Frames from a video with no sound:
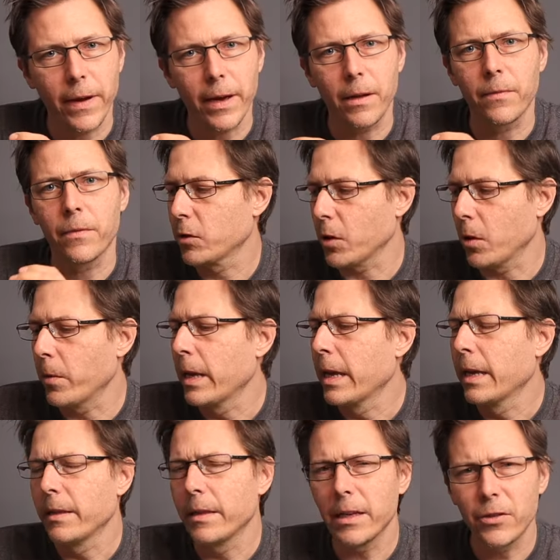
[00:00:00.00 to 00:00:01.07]
valve. So
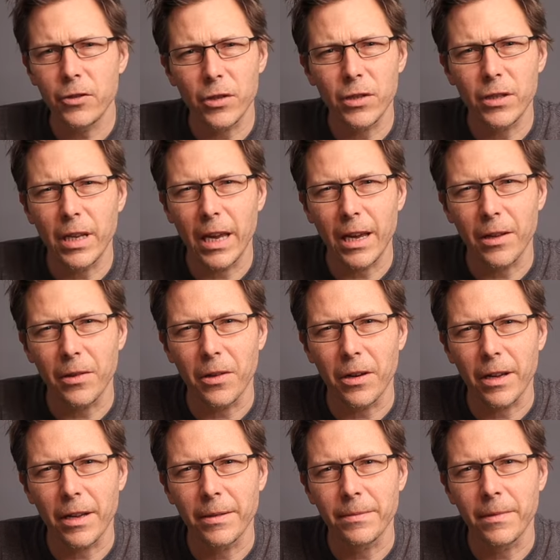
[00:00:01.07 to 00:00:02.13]
let's just take a
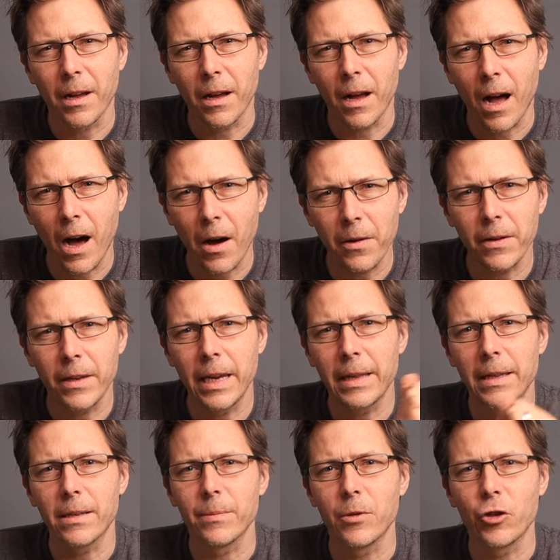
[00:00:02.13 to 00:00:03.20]
look how to take
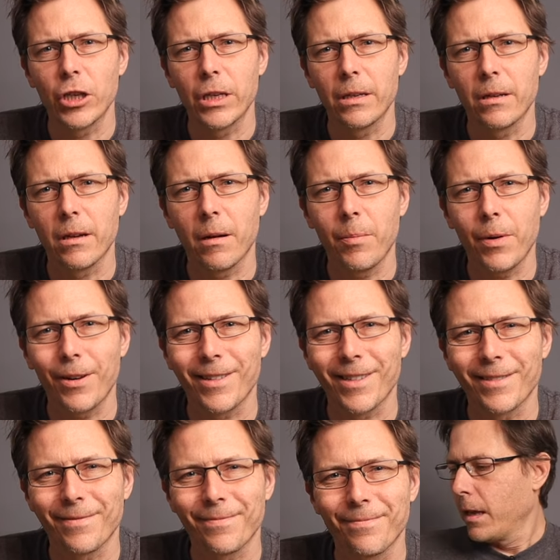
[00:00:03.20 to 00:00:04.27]
this machine apart.
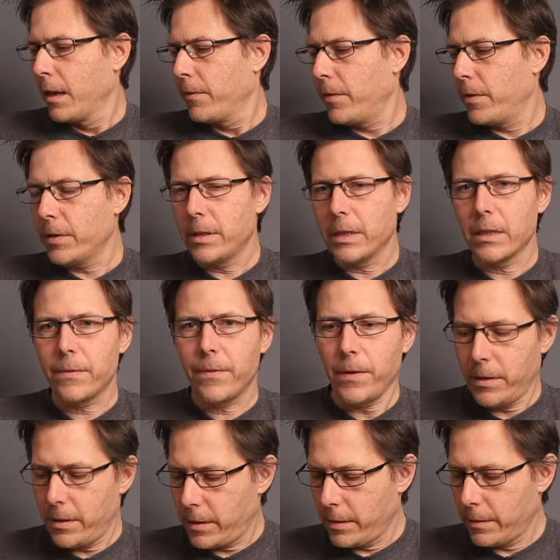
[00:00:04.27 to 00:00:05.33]
First things
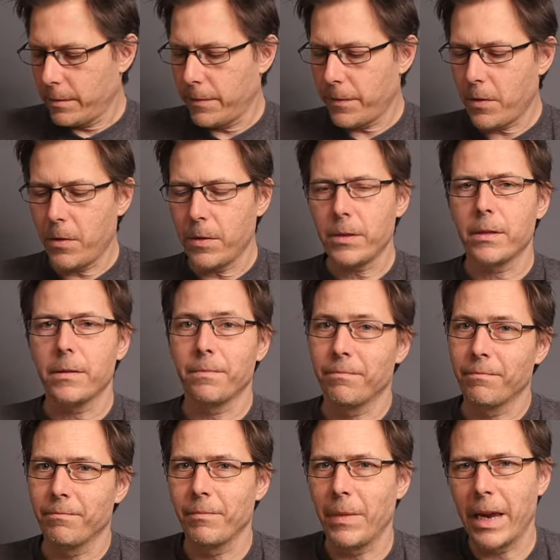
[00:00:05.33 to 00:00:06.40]
first, of course,
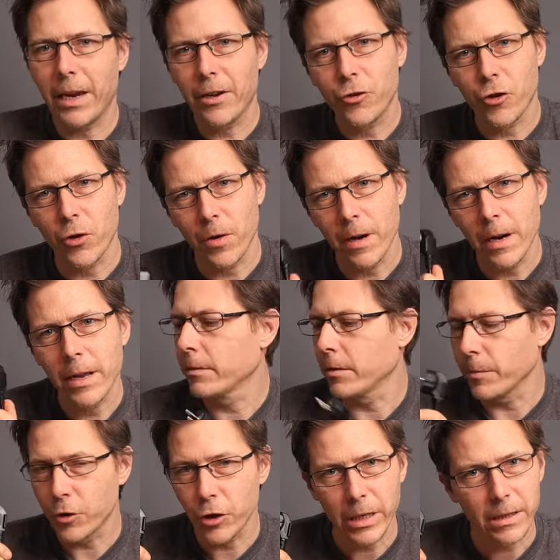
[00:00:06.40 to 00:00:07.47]
Make sure your
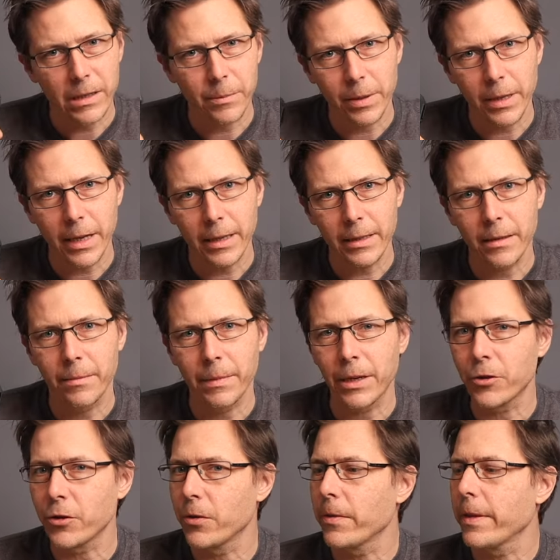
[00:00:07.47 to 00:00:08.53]
machine is unplugged, make
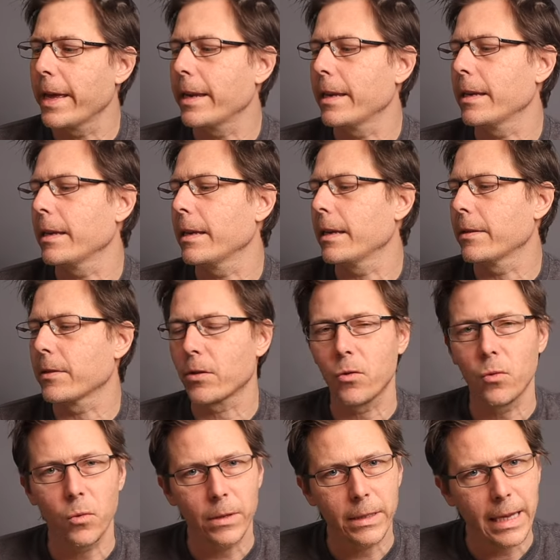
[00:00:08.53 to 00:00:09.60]
sure that it is
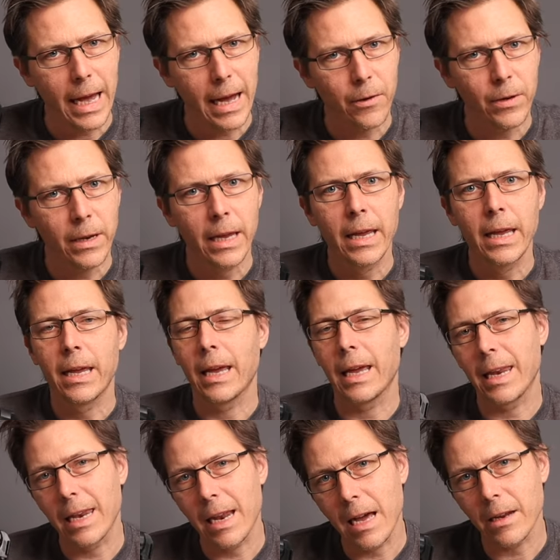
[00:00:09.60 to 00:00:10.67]
cooled down
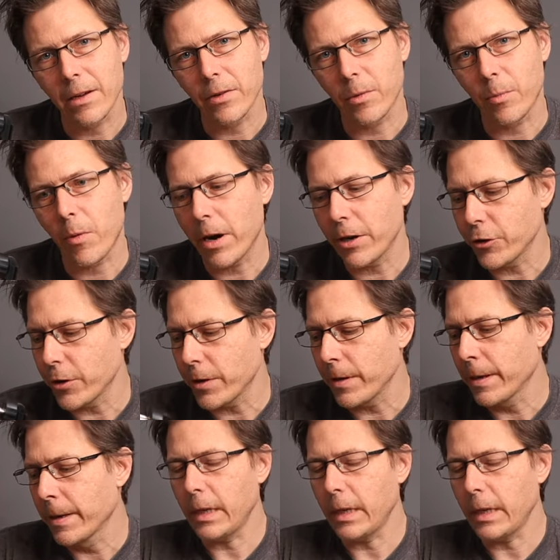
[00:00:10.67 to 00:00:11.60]
and not under pressure.